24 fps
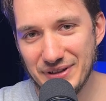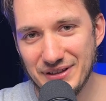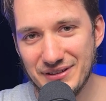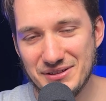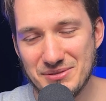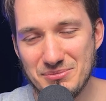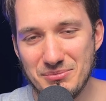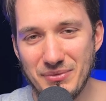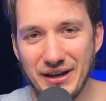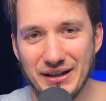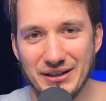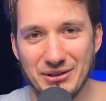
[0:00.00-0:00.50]
bit
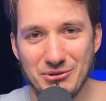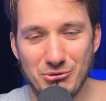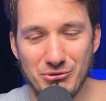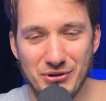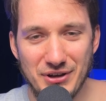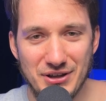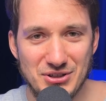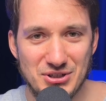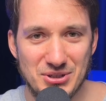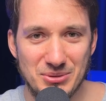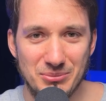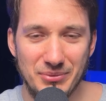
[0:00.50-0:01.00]
in my
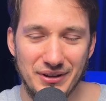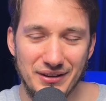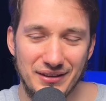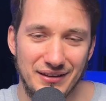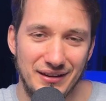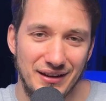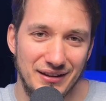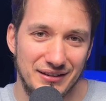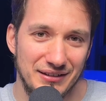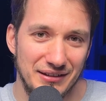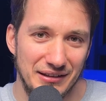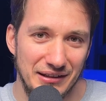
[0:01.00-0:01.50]
narration, but
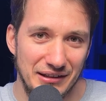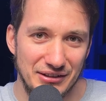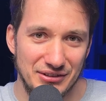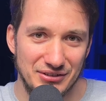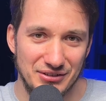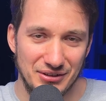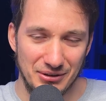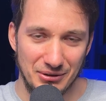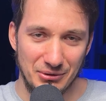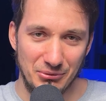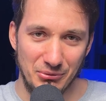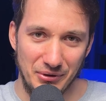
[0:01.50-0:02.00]
not the least
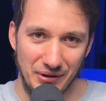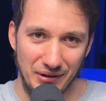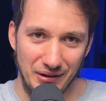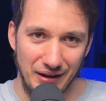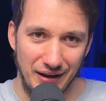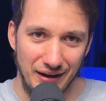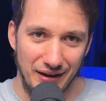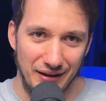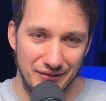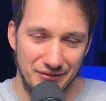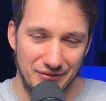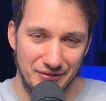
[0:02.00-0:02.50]
in real
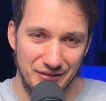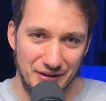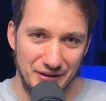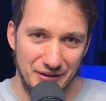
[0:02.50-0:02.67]
life,